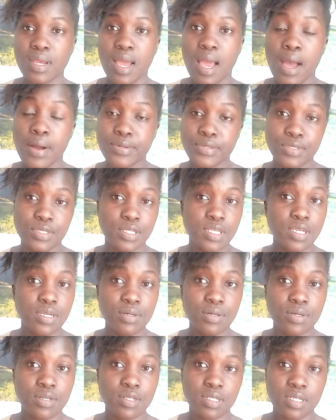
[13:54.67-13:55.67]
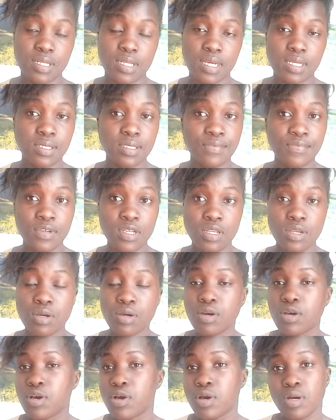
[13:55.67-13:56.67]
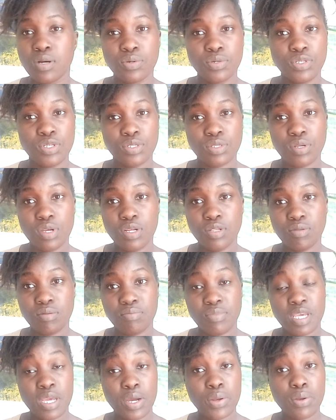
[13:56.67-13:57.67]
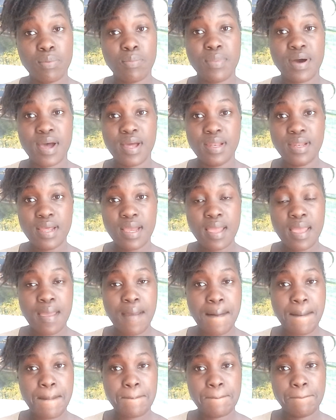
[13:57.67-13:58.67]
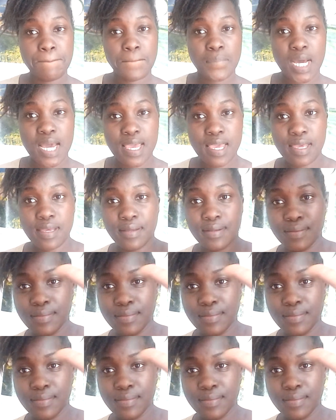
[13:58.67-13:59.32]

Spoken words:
I'll see you on the next video, which is going to be on Monday. Bye.